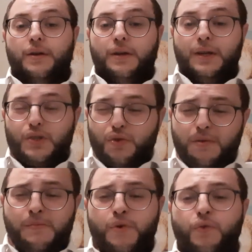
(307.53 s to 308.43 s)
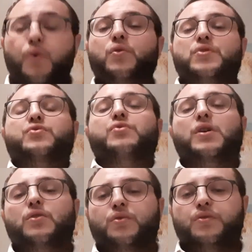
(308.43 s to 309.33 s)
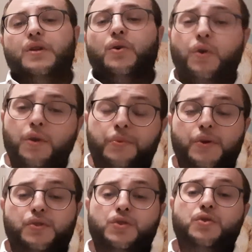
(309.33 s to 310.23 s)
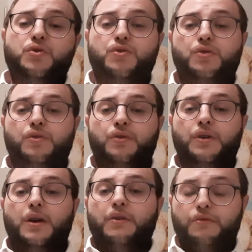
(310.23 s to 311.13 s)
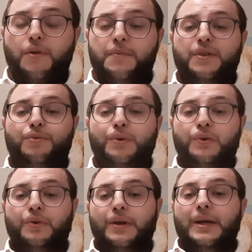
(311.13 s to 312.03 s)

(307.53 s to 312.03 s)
He should remove all the struggles, all the persecution from this world.